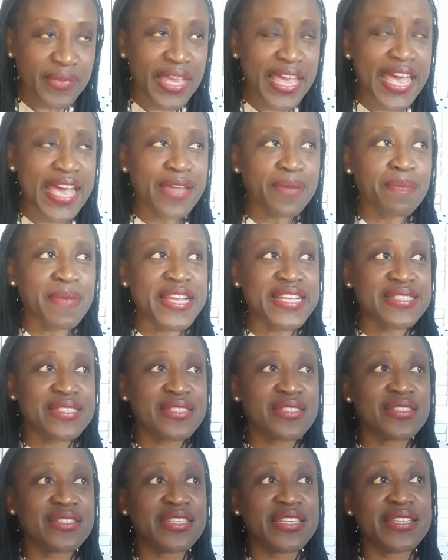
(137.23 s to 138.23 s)
And
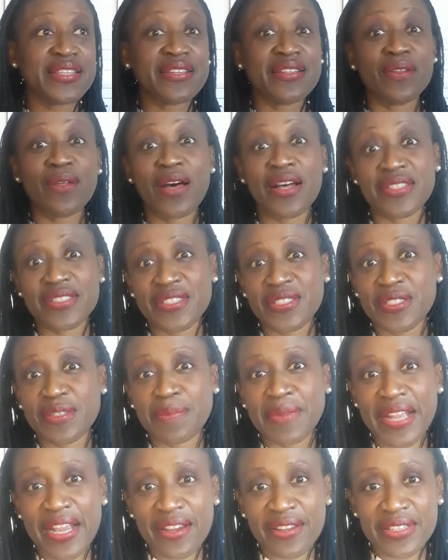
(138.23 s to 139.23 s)
basically, the lawsuit
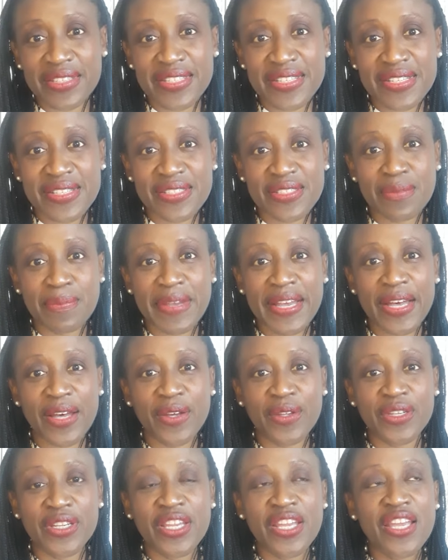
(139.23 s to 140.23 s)
apparently is
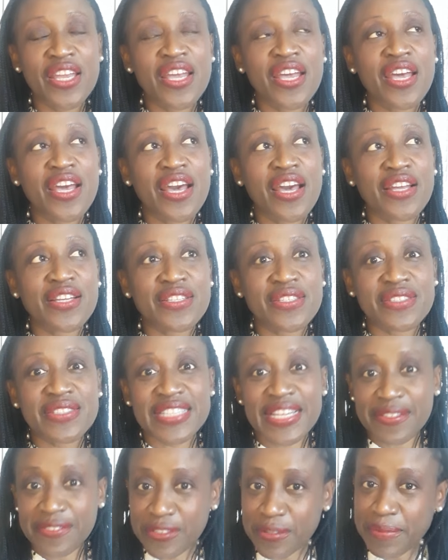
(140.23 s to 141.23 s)
about
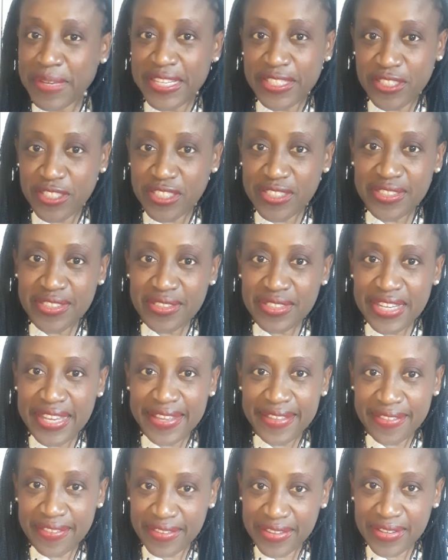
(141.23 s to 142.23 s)
defamation, I
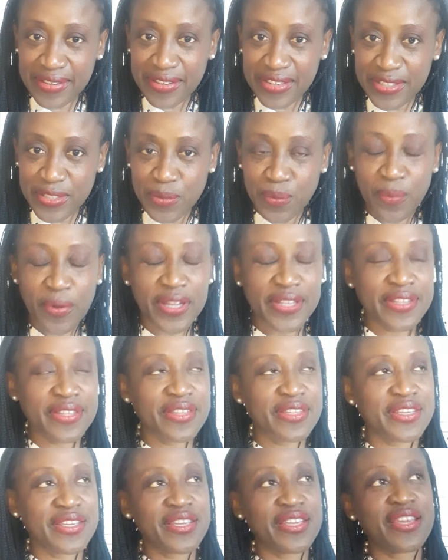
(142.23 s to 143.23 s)
think, is what
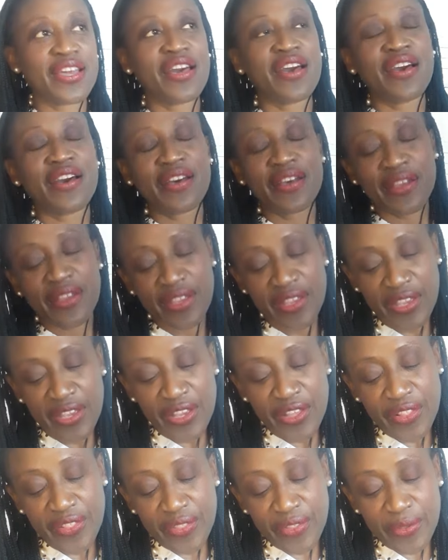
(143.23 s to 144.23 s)
the uh,
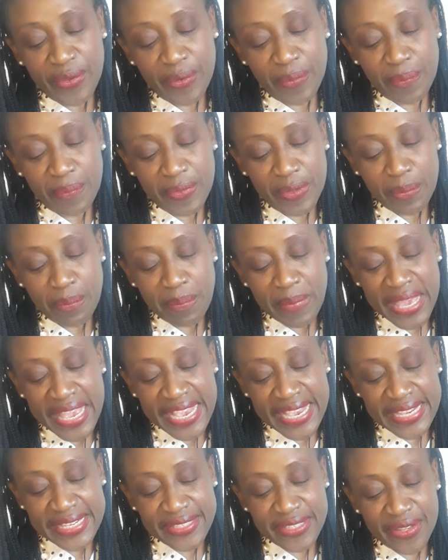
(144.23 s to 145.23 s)
the, the
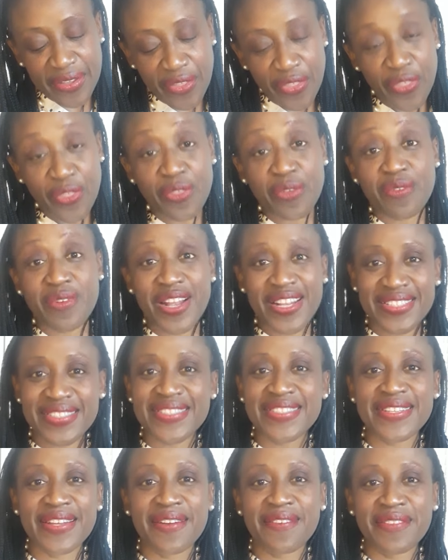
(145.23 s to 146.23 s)
main
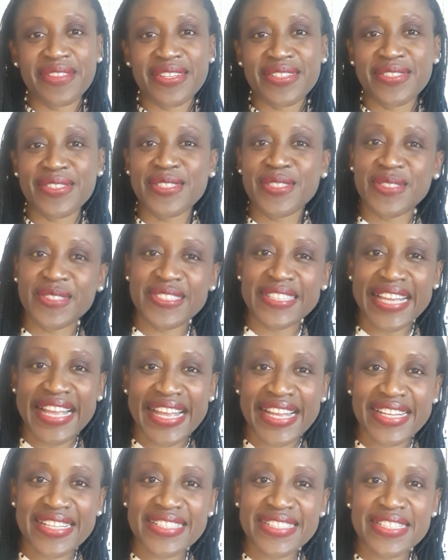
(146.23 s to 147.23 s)
thrust of the suit
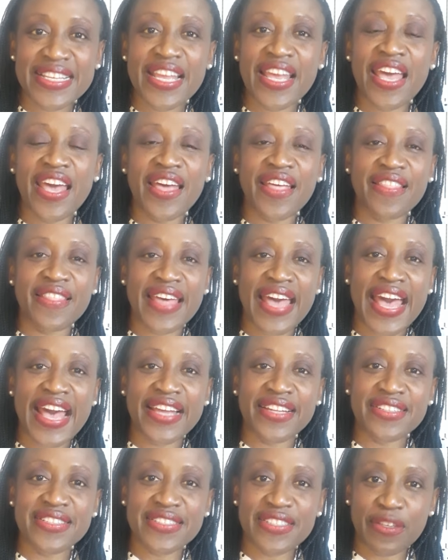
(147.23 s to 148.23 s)
is
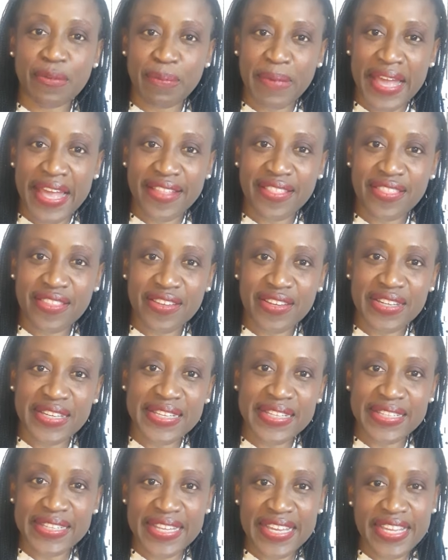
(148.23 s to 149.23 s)
that Samantha
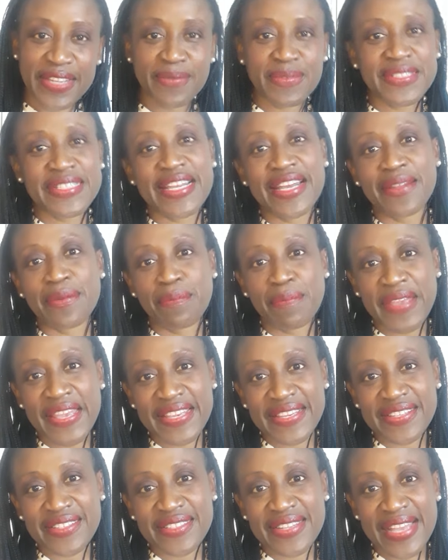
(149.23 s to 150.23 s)
claims that
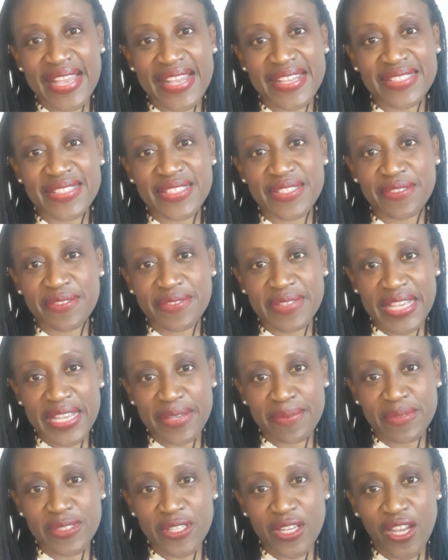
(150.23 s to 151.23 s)
Meghan has
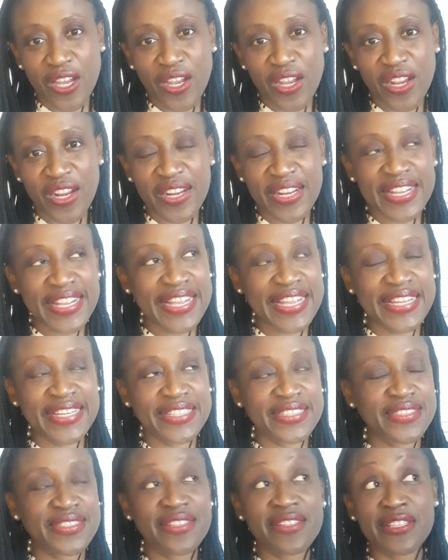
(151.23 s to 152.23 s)
defamed her
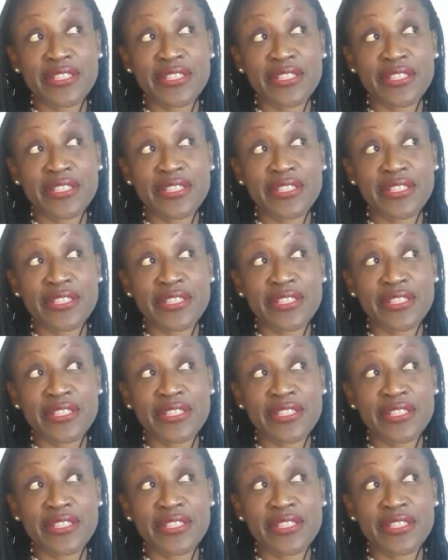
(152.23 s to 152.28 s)
in